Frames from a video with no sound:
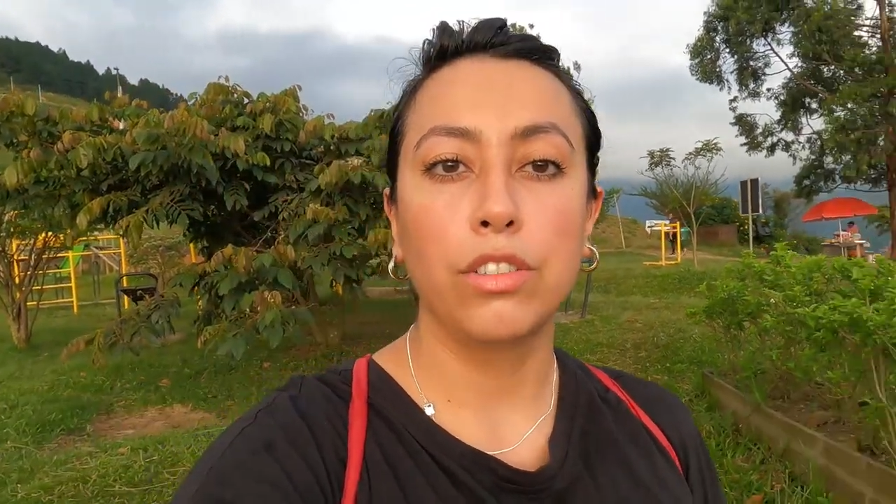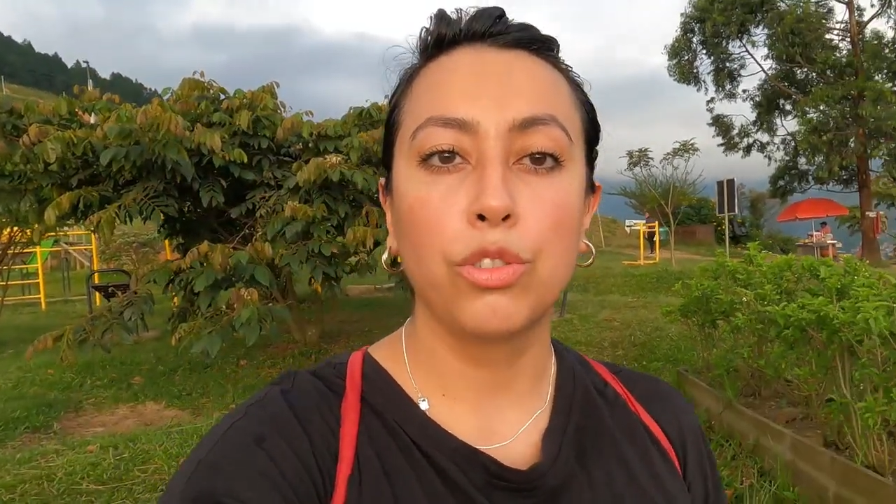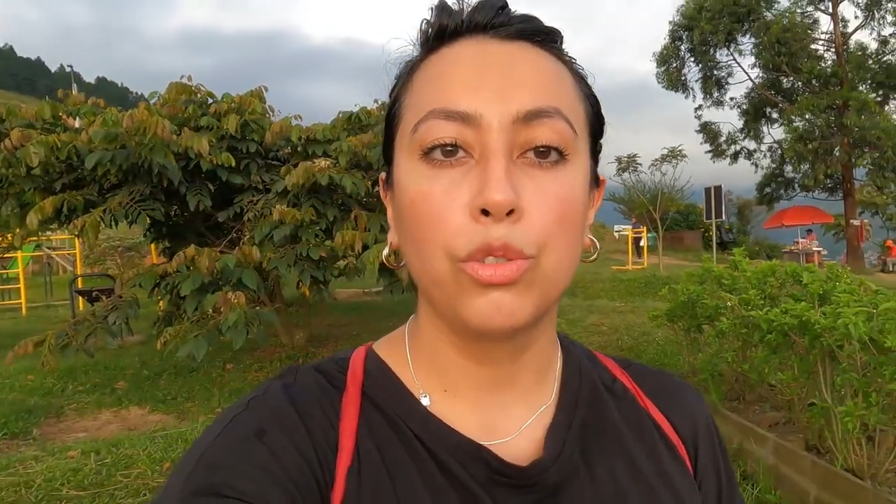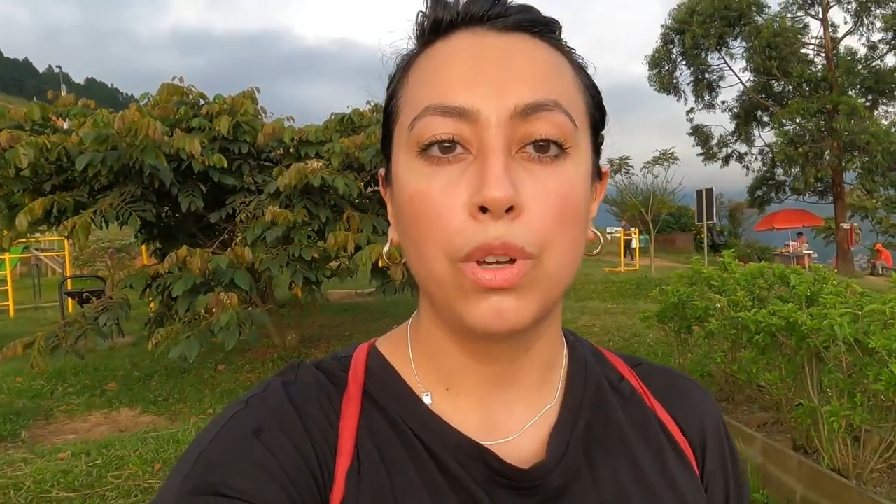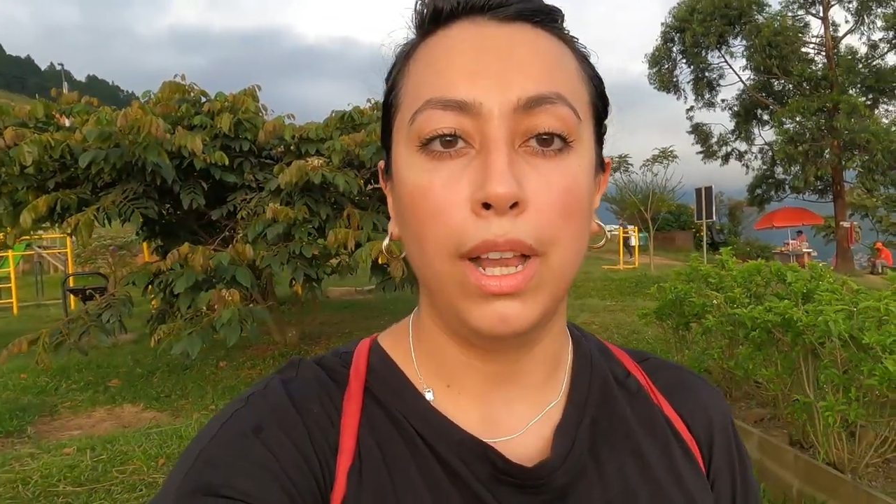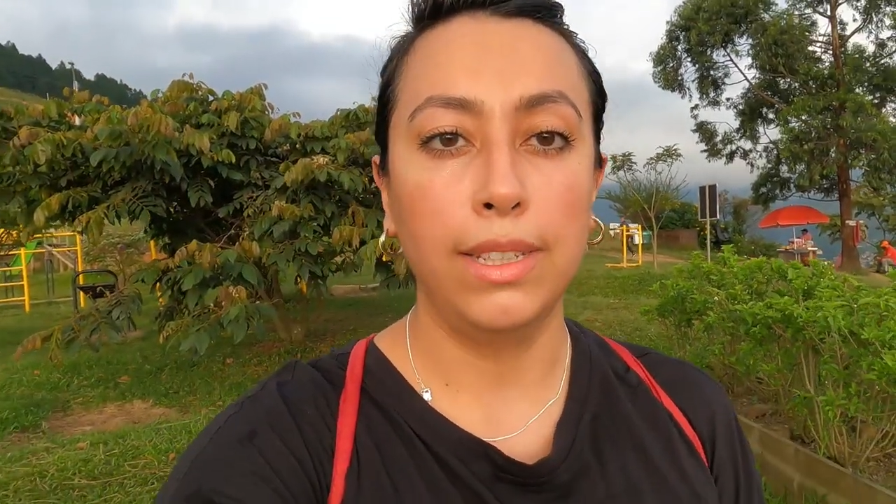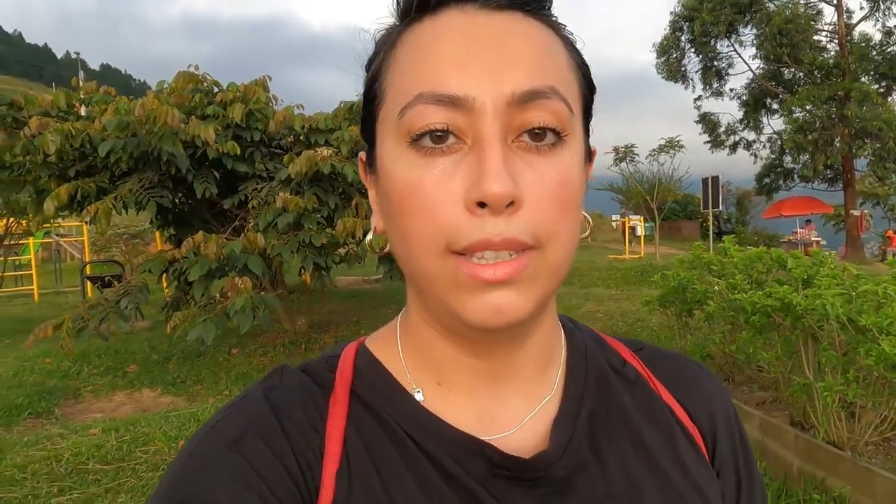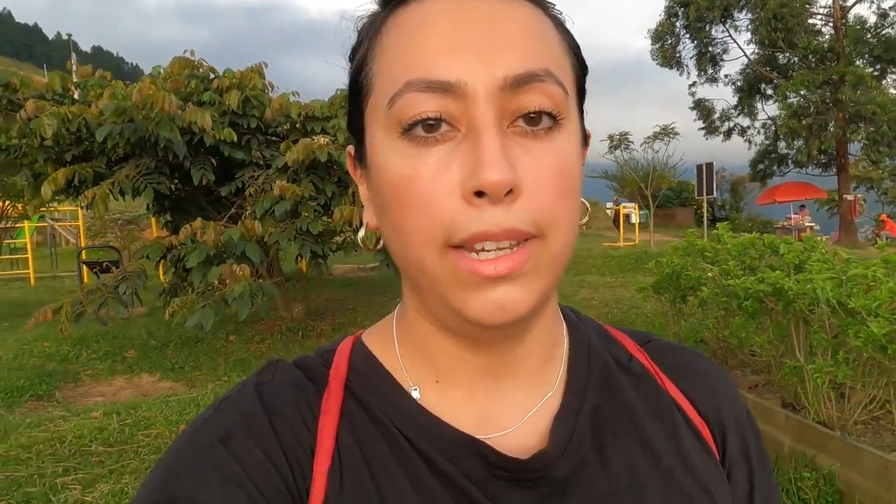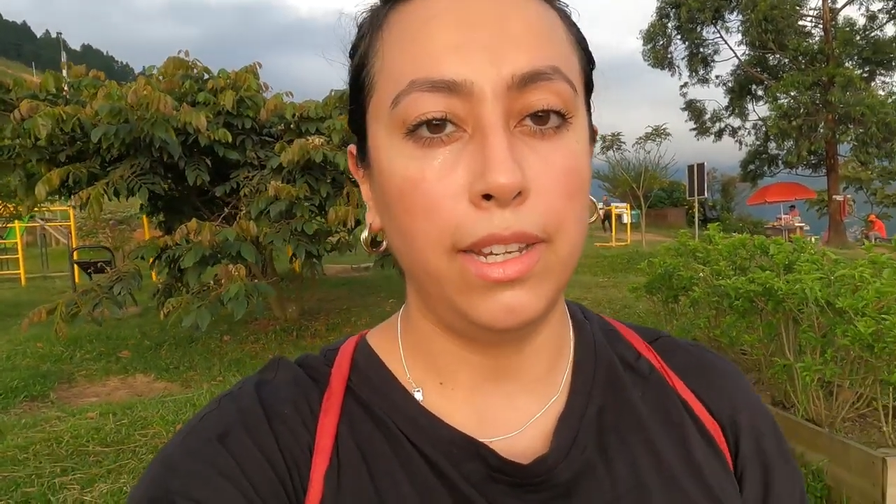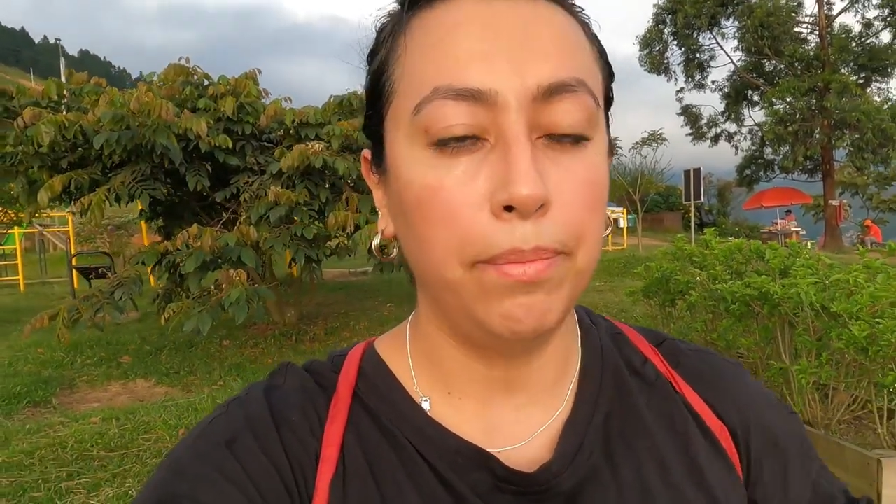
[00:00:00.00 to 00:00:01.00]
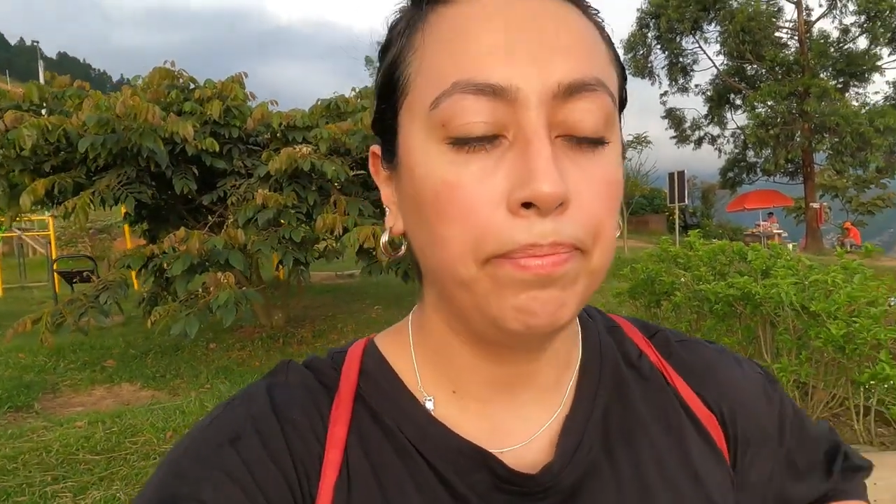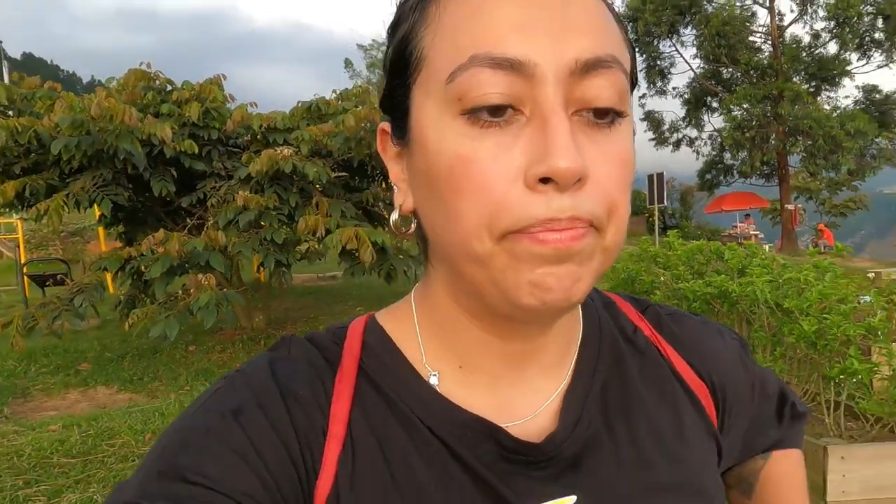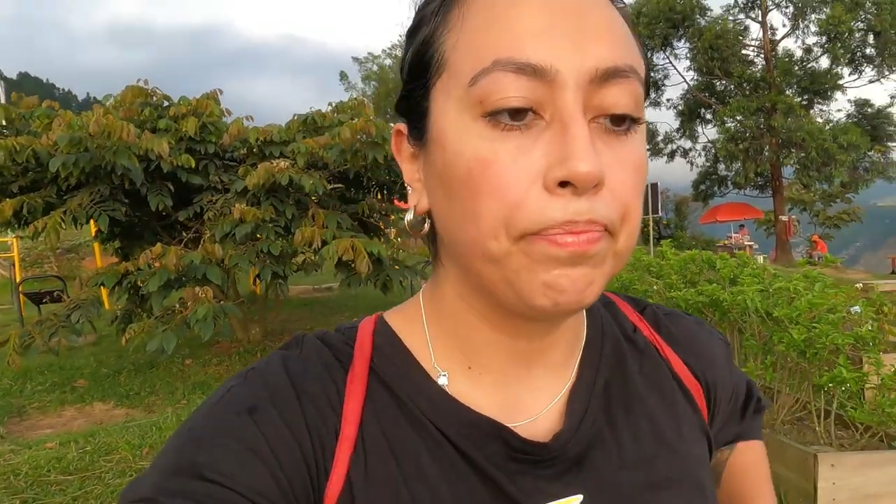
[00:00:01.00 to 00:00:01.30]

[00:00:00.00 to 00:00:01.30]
just to do calisthenia